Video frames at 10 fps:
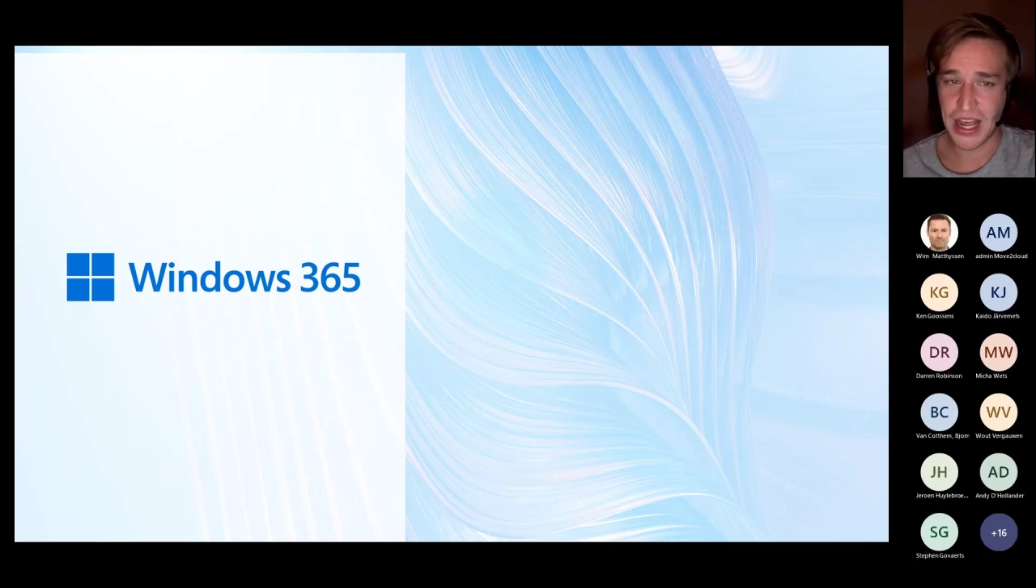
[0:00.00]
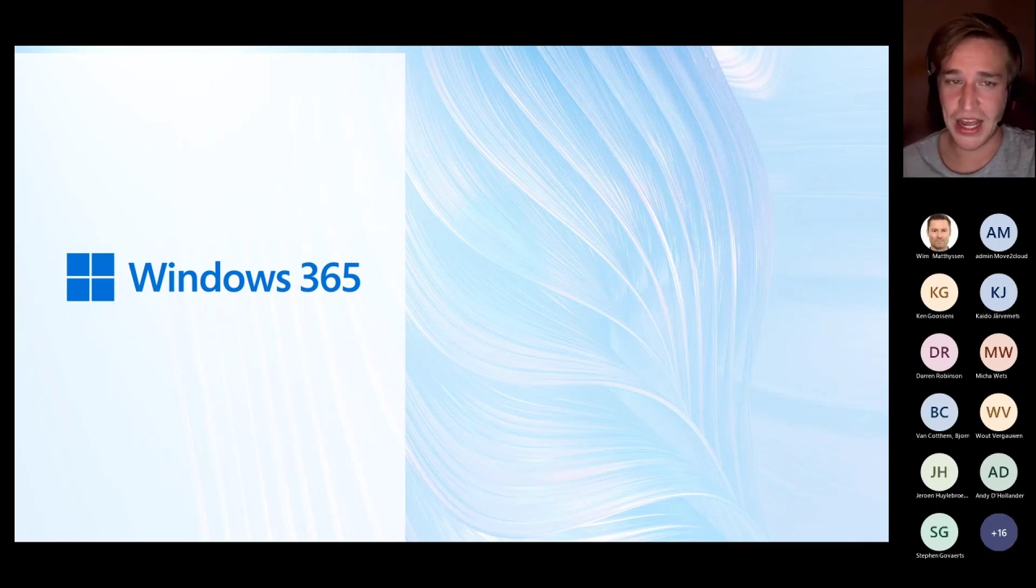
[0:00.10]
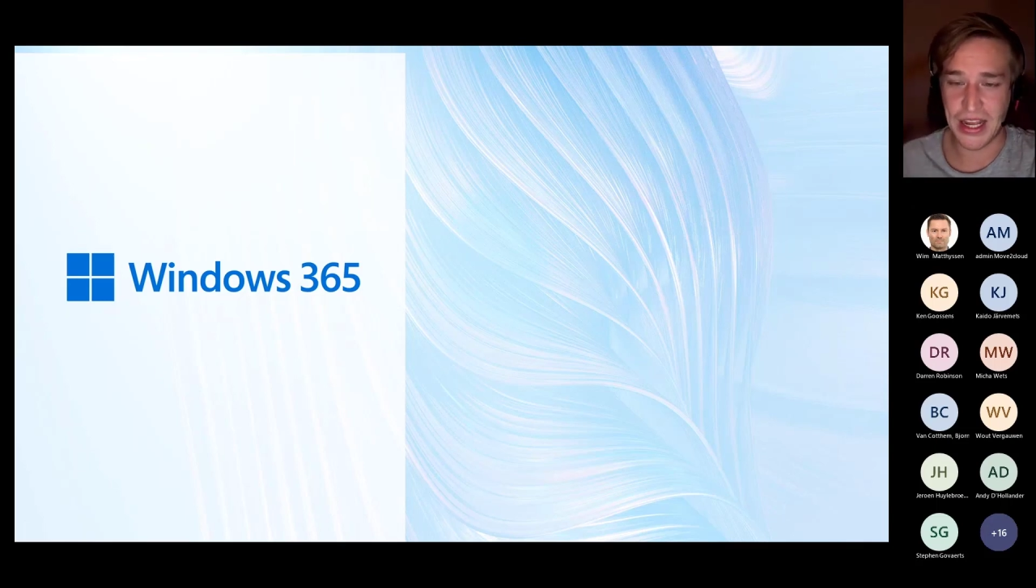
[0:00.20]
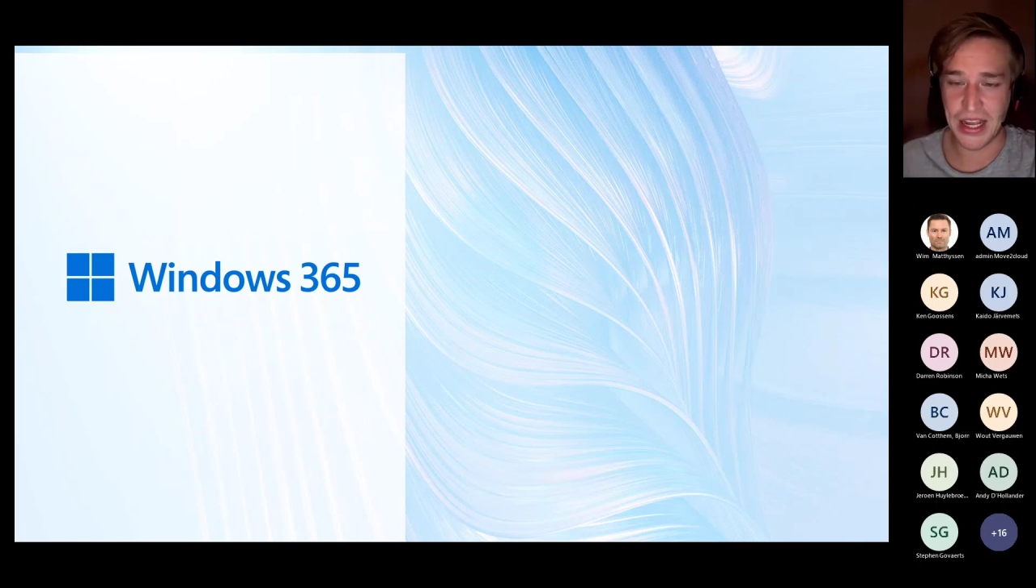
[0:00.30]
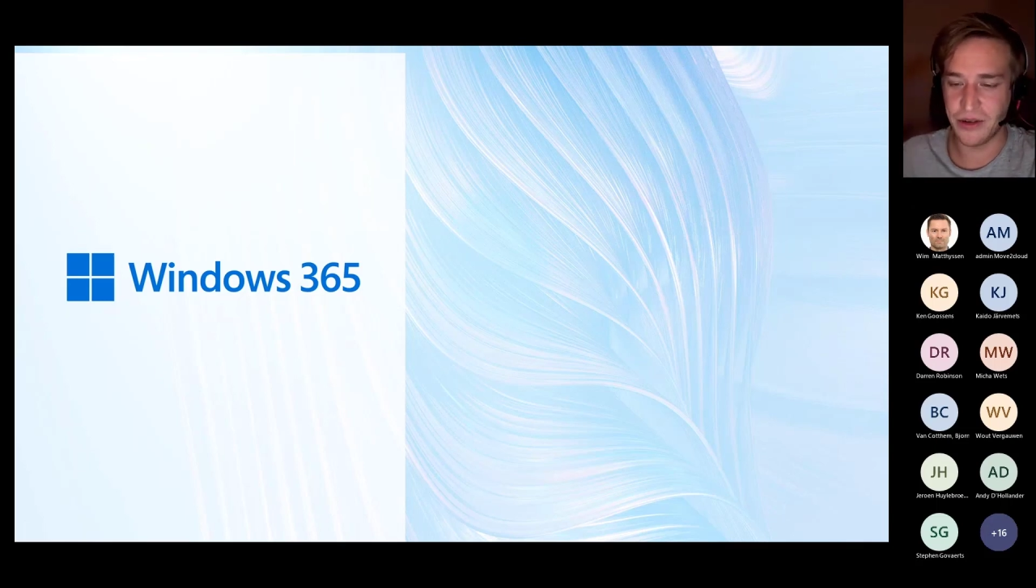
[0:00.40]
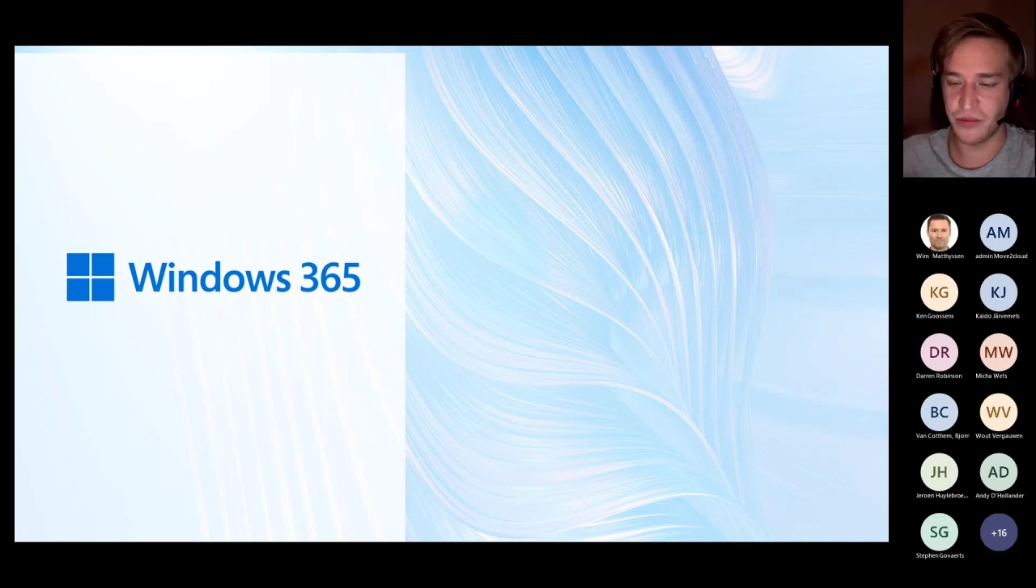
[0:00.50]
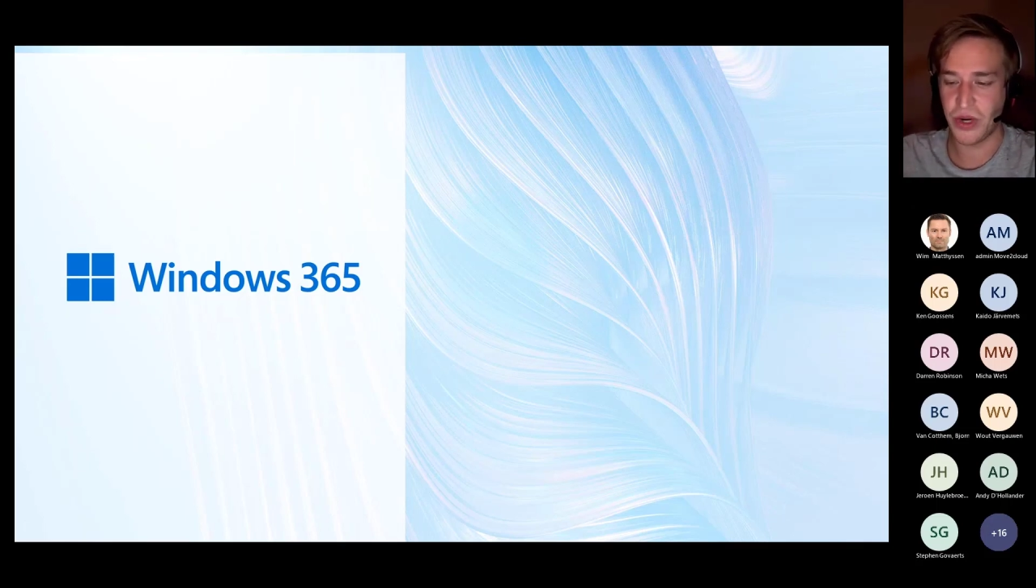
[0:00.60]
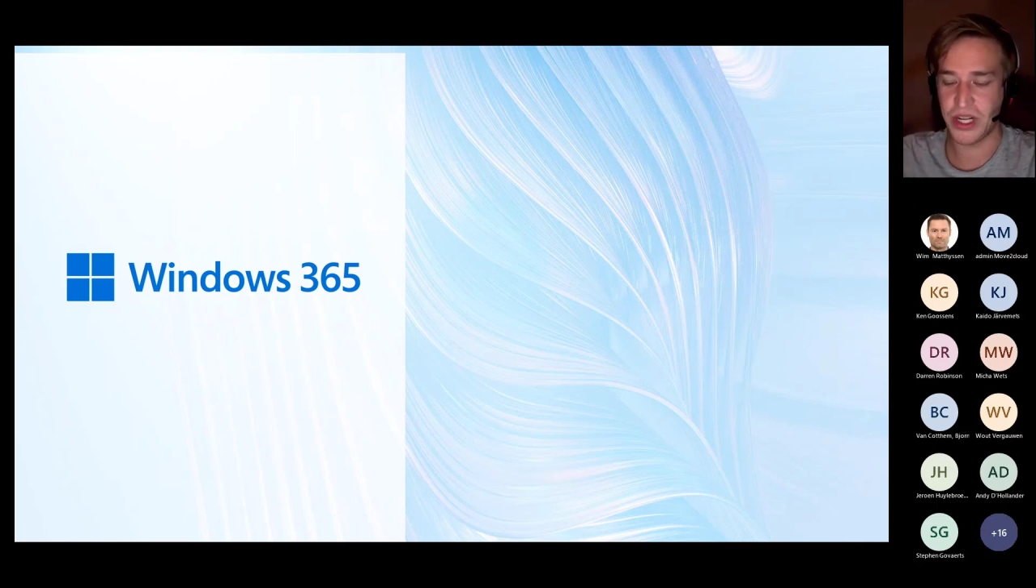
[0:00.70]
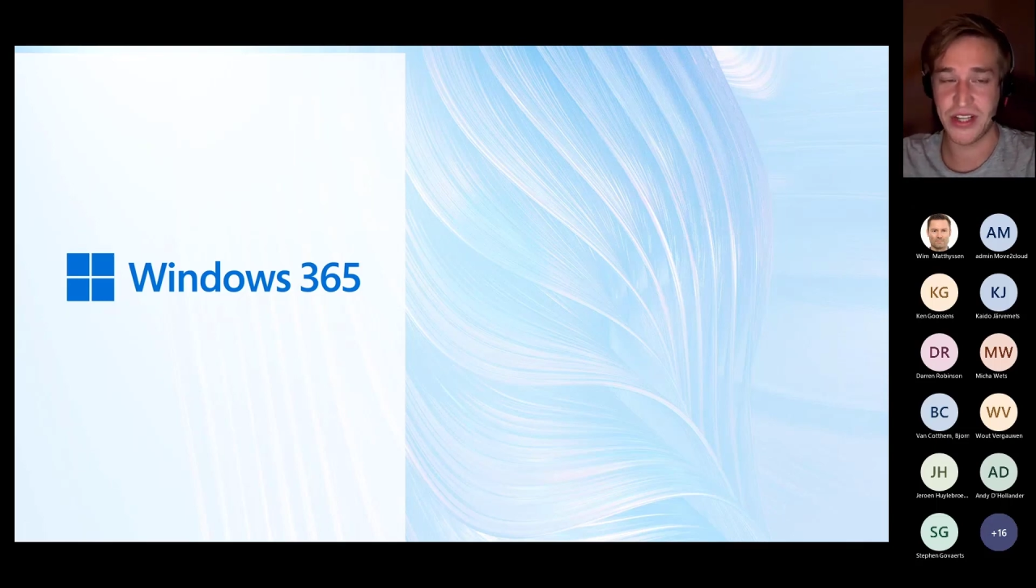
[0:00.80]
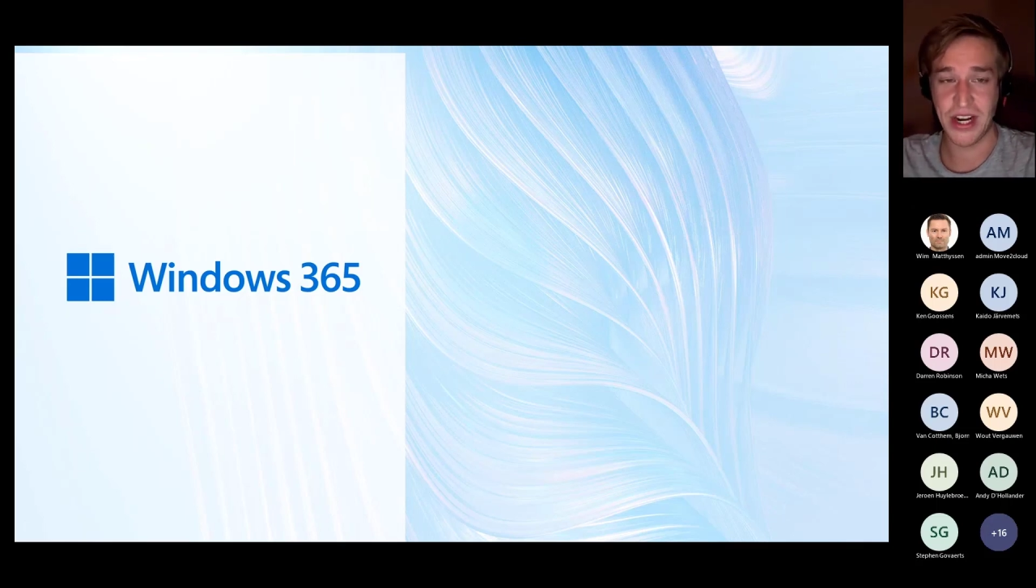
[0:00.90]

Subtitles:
and what